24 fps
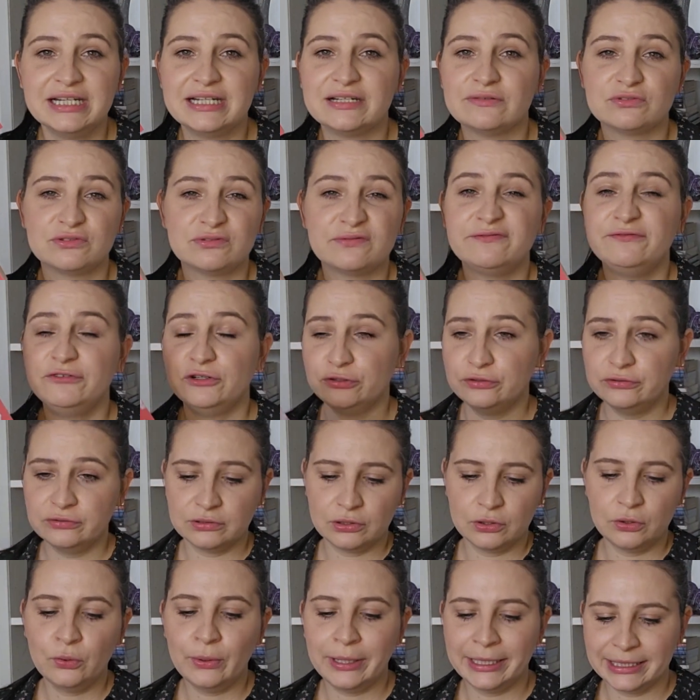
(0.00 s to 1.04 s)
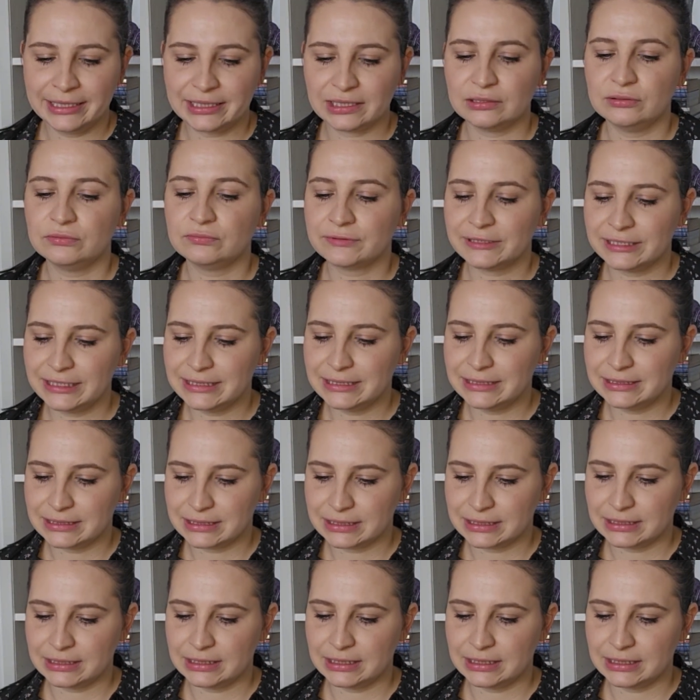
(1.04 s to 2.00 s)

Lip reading: It was a fun, quick read.